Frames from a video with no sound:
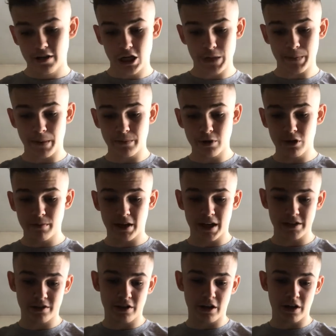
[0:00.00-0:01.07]
My mum
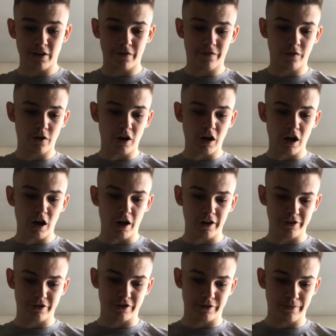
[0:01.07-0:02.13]
has gone for
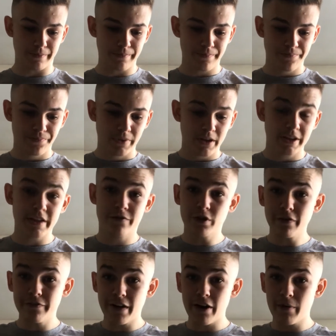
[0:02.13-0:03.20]
Arsenal. They've
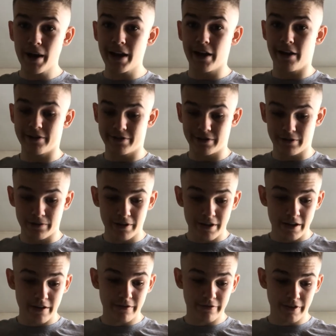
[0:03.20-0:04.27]
done very well, Arsenal.
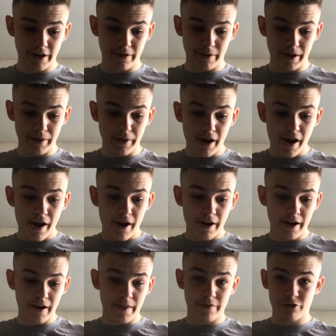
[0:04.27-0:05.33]
They've done very well.
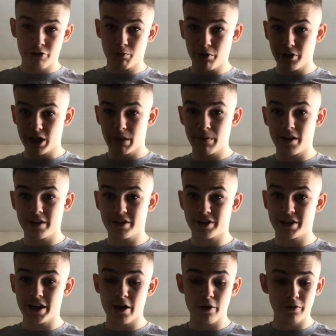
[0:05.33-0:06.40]
They've just won the Community
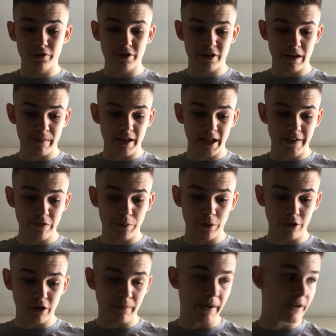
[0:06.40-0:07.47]
Shield. They beat
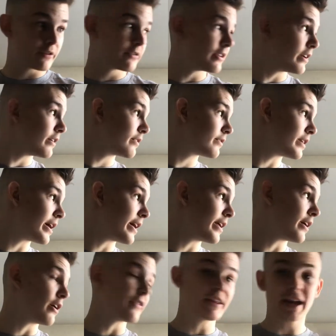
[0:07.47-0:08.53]
Liverpool on penalties. They
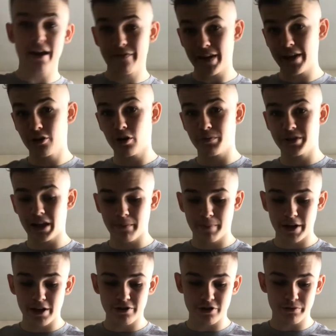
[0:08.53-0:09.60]
are the FA Cup
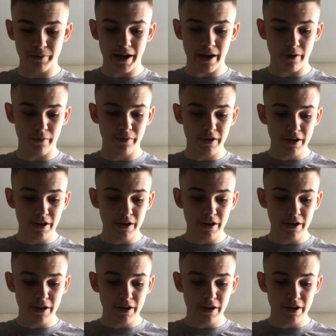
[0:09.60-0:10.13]
champions as well.